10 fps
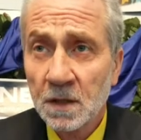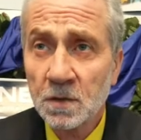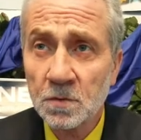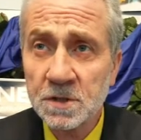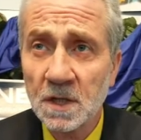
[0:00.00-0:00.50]

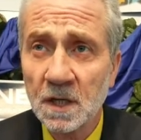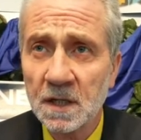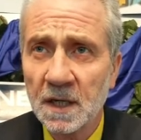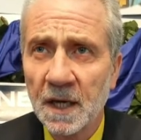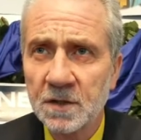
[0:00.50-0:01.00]
Those
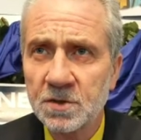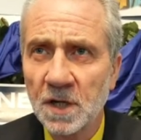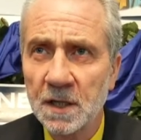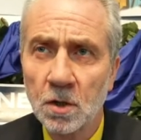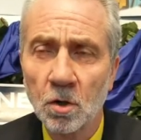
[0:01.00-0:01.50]
are
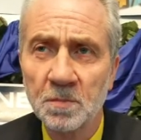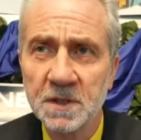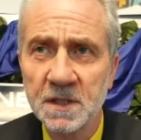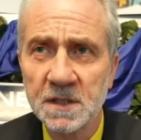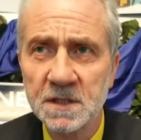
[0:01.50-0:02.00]
actually
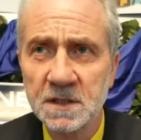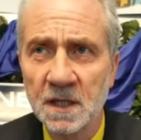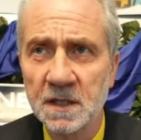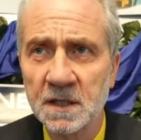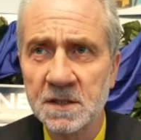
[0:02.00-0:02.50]
committees
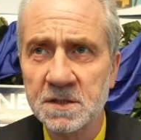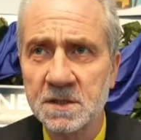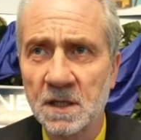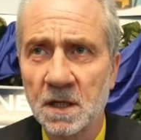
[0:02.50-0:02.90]
in this